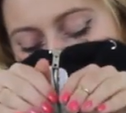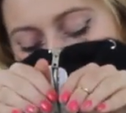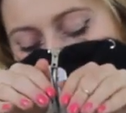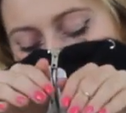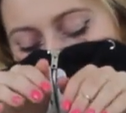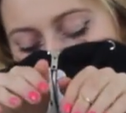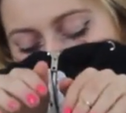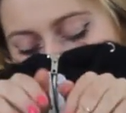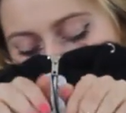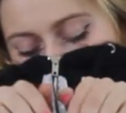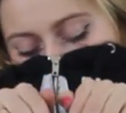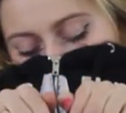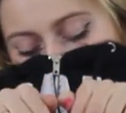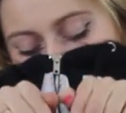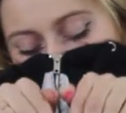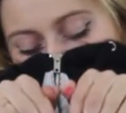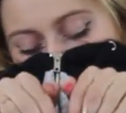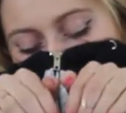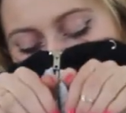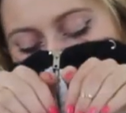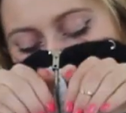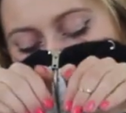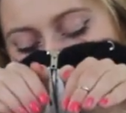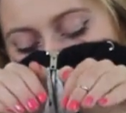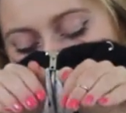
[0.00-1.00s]
my ball look
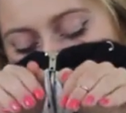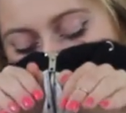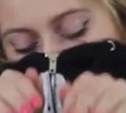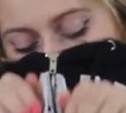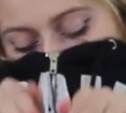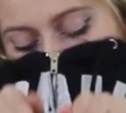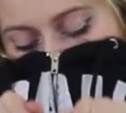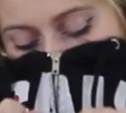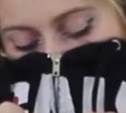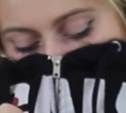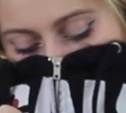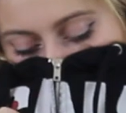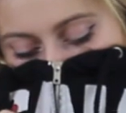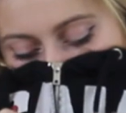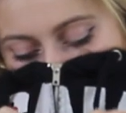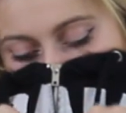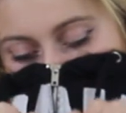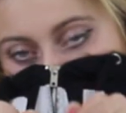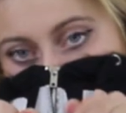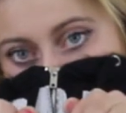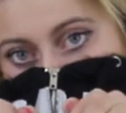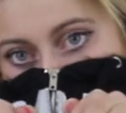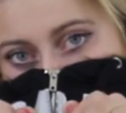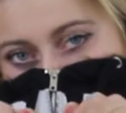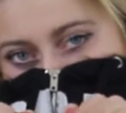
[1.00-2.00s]
like an armadillo.
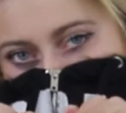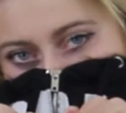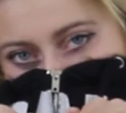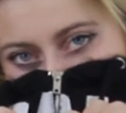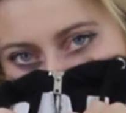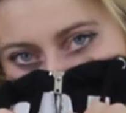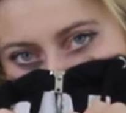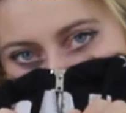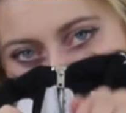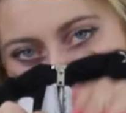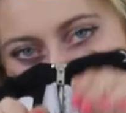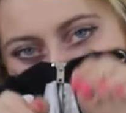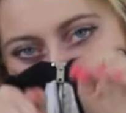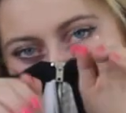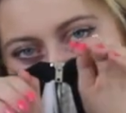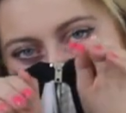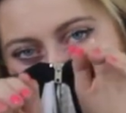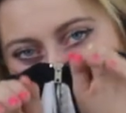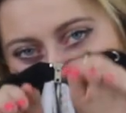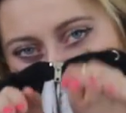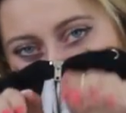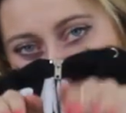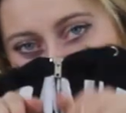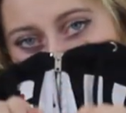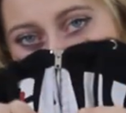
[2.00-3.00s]
Because this
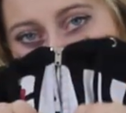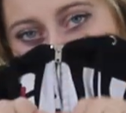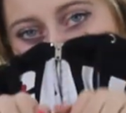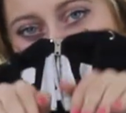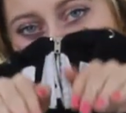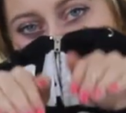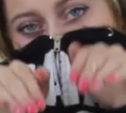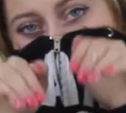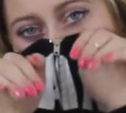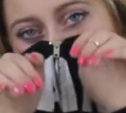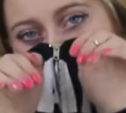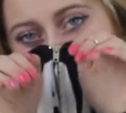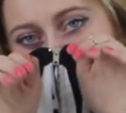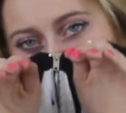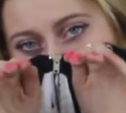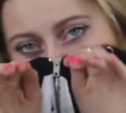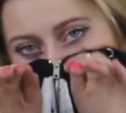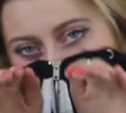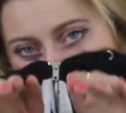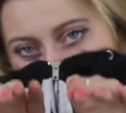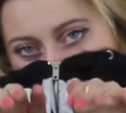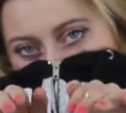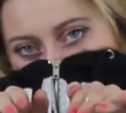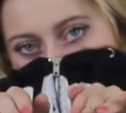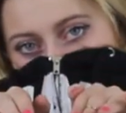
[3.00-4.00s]
is what armadillos
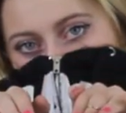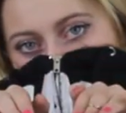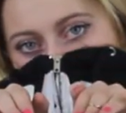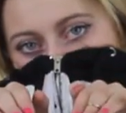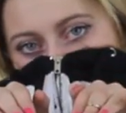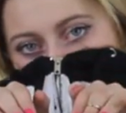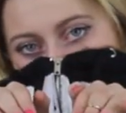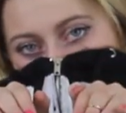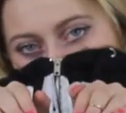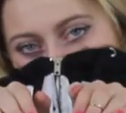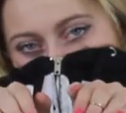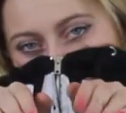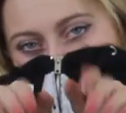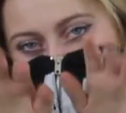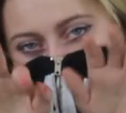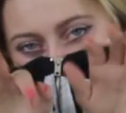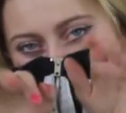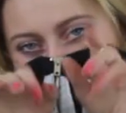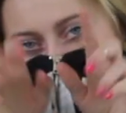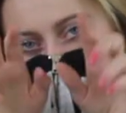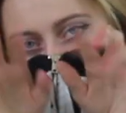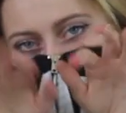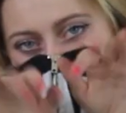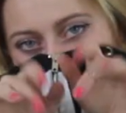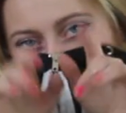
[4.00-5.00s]
look like.
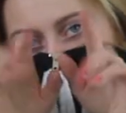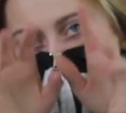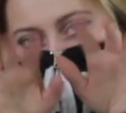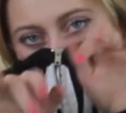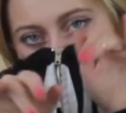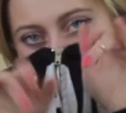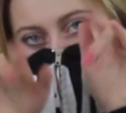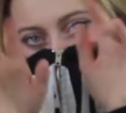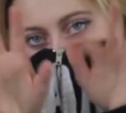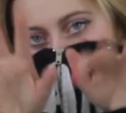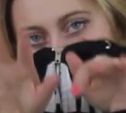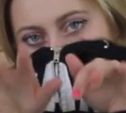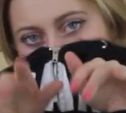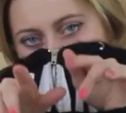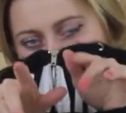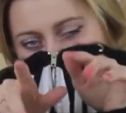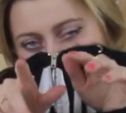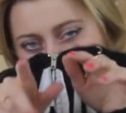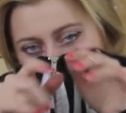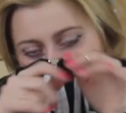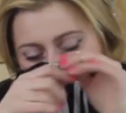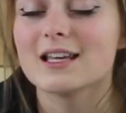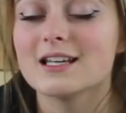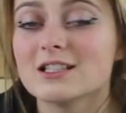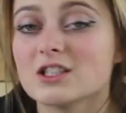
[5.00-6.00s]
Armadillo.
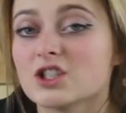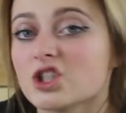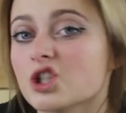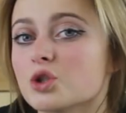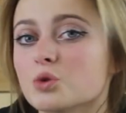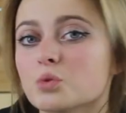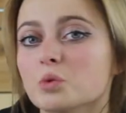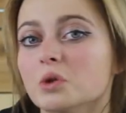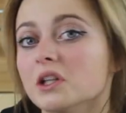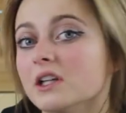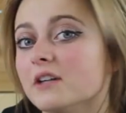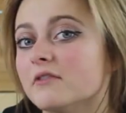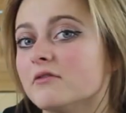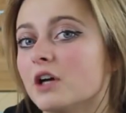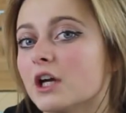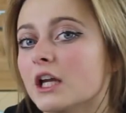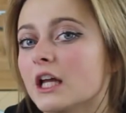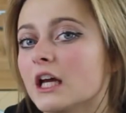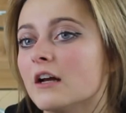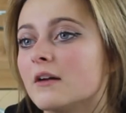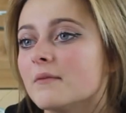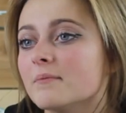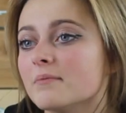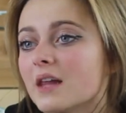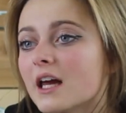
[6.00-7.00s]
He's just really
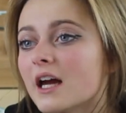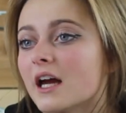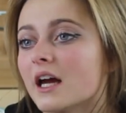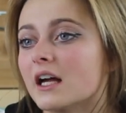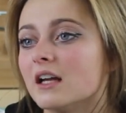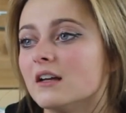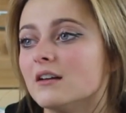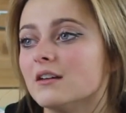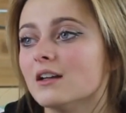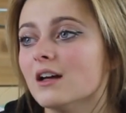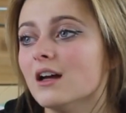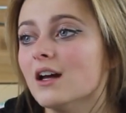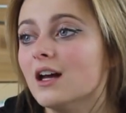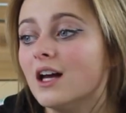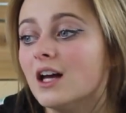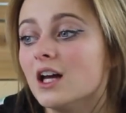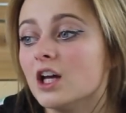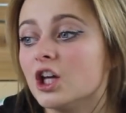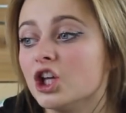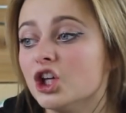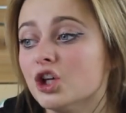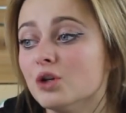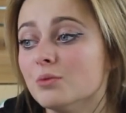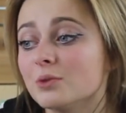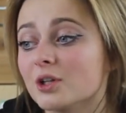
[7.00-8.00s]
funny, and
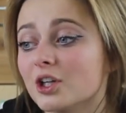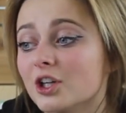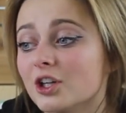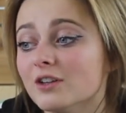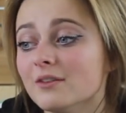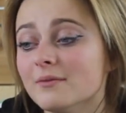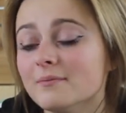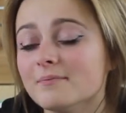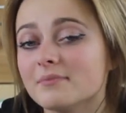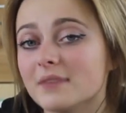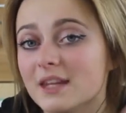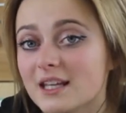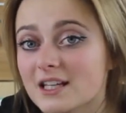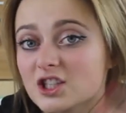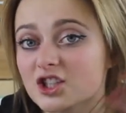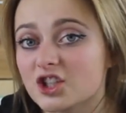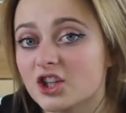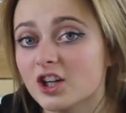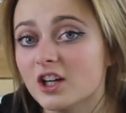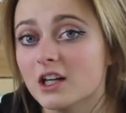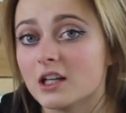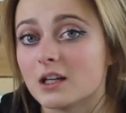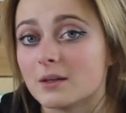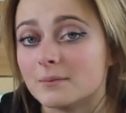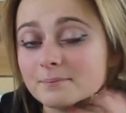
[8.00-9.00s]
humor is
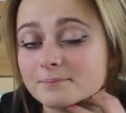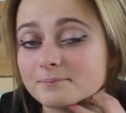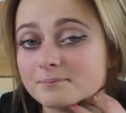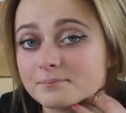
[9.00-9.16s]
good.